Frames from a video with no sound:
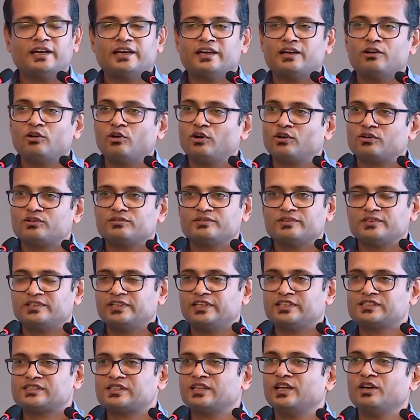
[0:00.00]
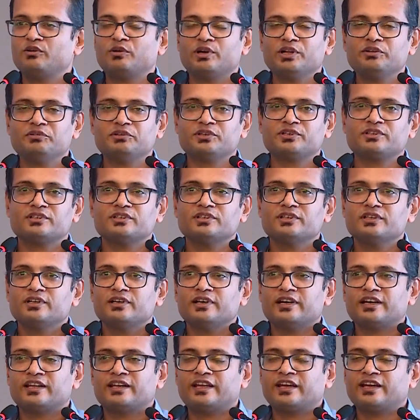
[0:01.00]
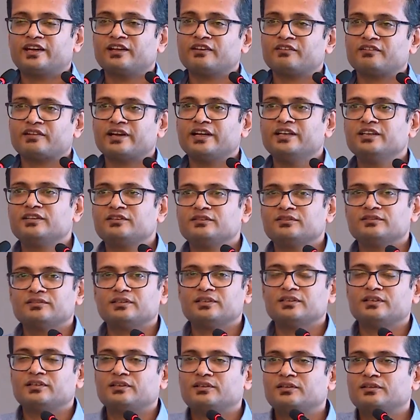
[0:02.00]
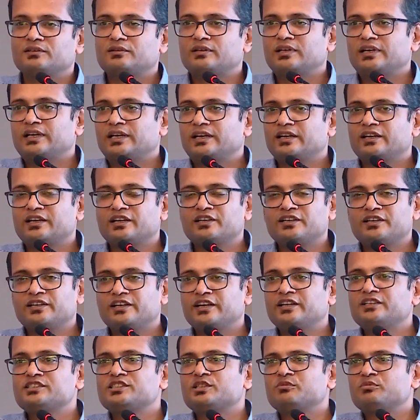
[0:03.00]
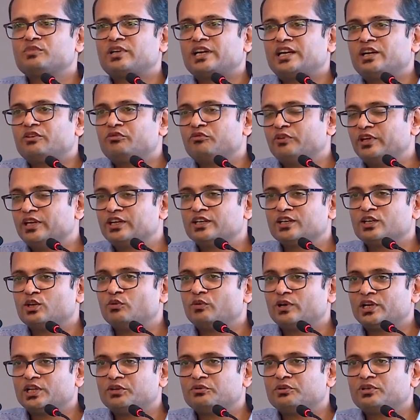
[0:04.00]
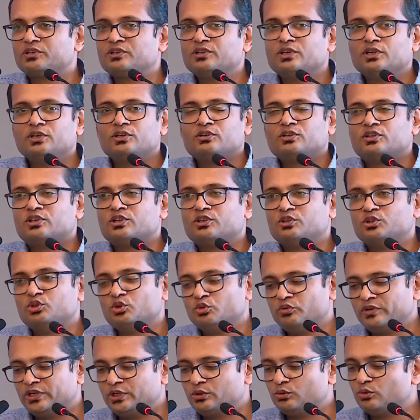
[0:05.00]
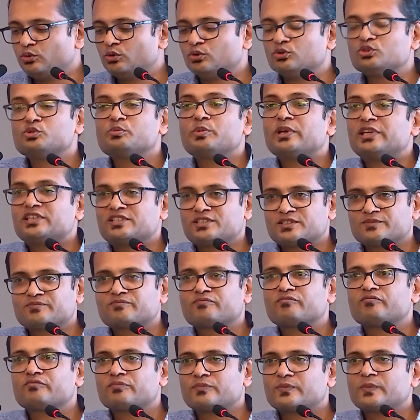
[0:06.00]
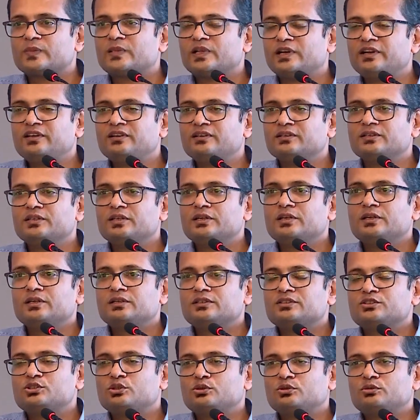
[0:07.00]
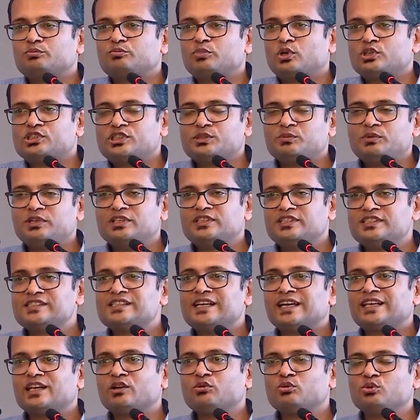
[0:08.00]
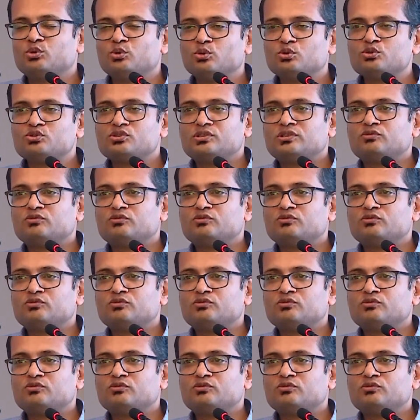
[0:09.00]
or Tesla, whatever, and I can I can create some kind of vehicle or whatever, and a new way to go to space, right? So possibly this guy now knows